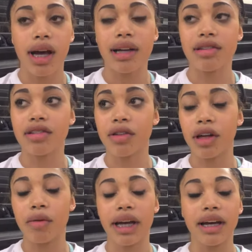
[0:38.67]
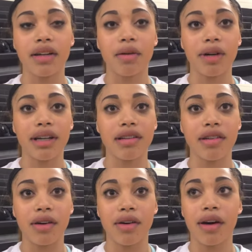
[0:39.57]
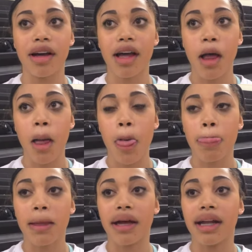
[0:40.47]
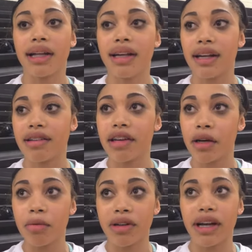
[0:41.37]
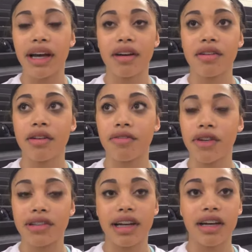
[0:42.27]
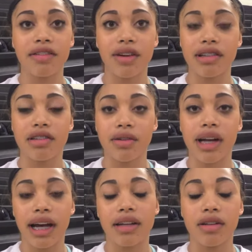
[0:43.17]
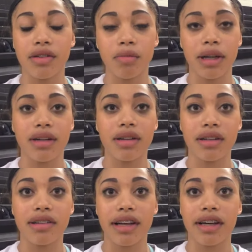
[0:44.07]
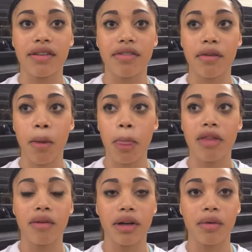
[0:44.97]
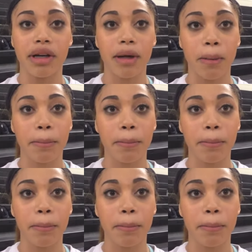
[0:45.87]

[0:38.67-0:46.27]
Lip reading: I just knew that we had to win, so. And I did a terrible in the first half, so I just knew that I had to do better this half so we can win.